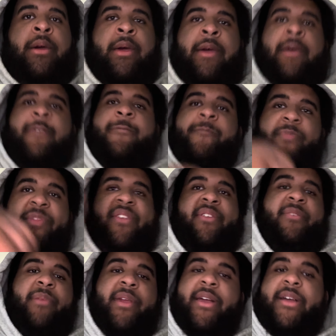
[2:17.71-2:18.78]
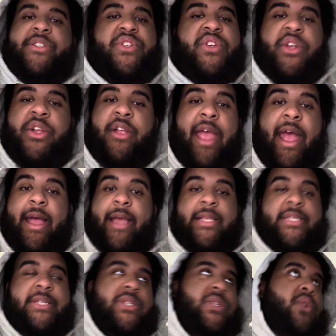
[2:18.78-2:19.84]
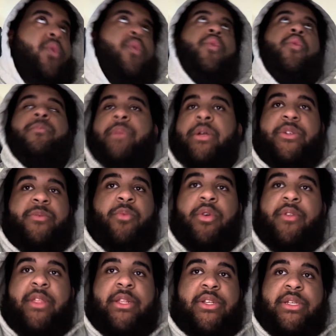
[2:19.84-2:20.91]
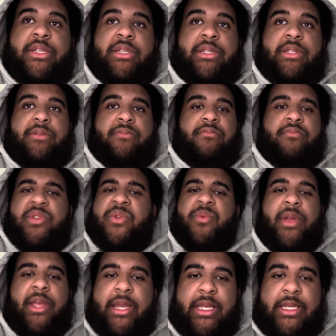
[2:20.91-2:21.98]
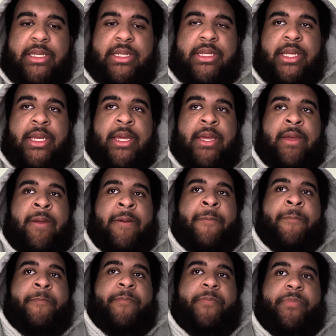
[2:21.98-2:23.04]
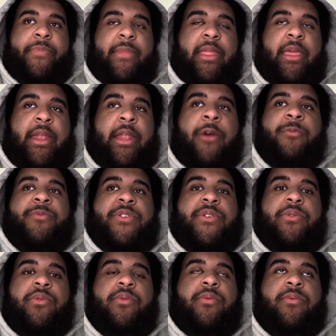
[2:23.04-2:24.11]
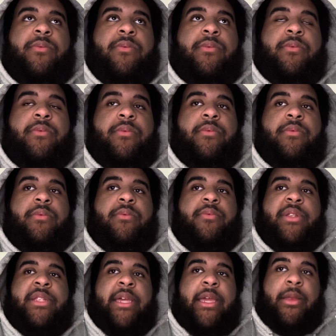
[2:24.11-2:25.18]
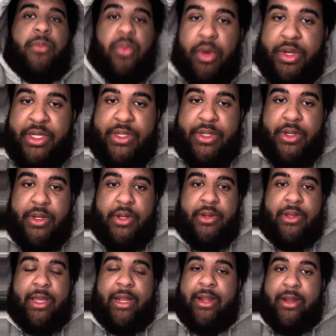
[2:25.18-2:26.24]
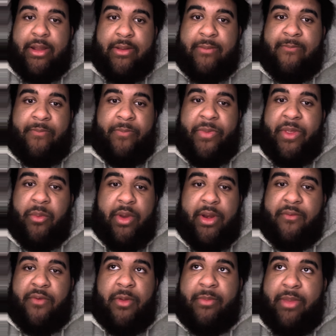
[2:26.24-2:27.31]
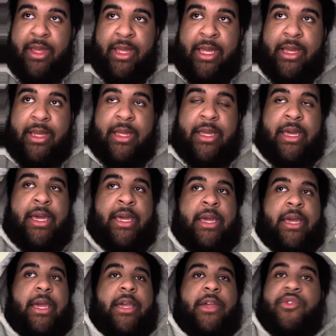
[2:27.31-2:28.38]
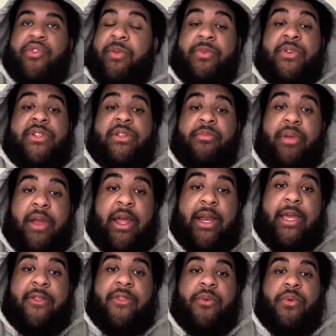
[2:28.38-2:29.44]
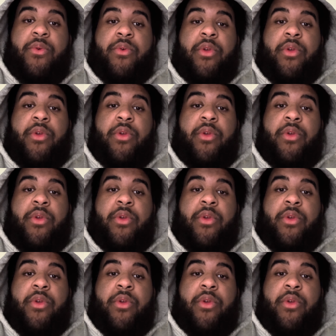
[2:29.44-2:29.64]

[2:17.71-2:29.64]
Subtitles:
And this is because sugar adds so much more than just sweetness. It helps you retain moisture in whatever you're baking. It contributes to browning through